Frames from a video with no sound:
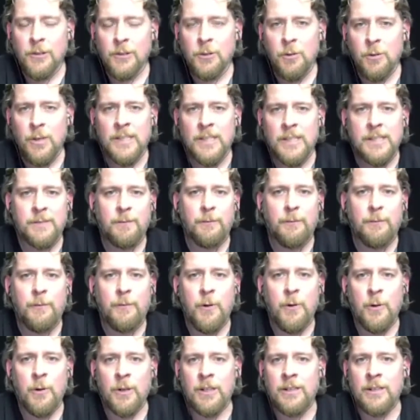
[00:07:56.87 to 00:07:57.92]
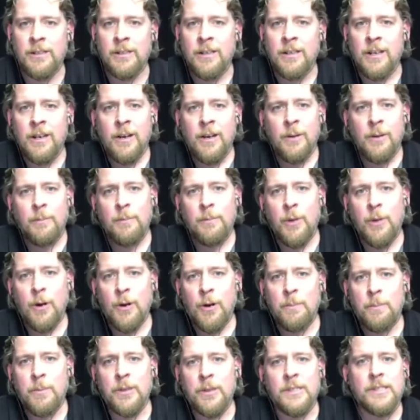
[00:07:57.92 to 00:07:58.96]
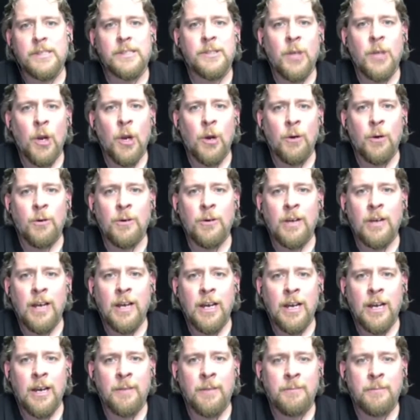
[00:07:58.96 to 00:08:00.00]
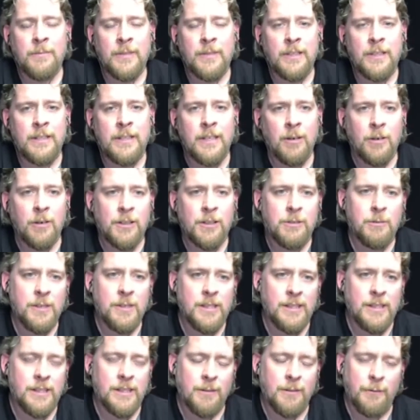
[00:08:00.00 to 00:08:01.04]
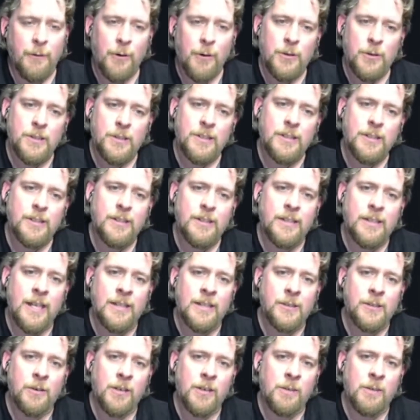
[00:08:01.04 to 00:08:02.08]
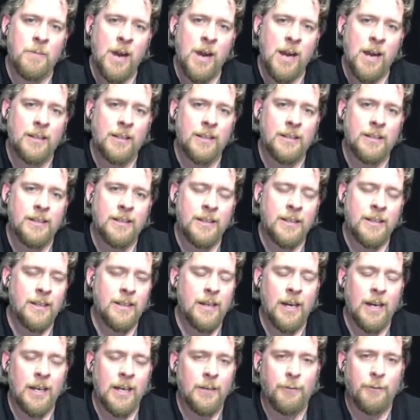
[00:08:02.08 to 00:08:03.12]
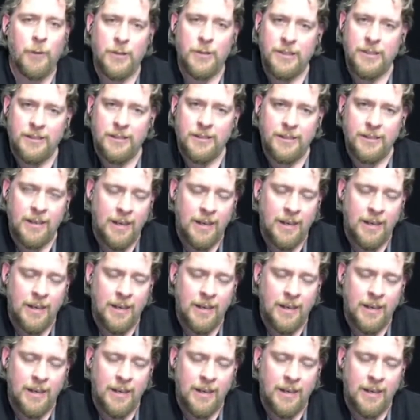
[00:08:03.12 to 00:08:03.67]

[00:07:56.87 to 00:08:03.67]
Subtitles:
to its full purpose. So the ULTRIS is the first sensor in the market, the first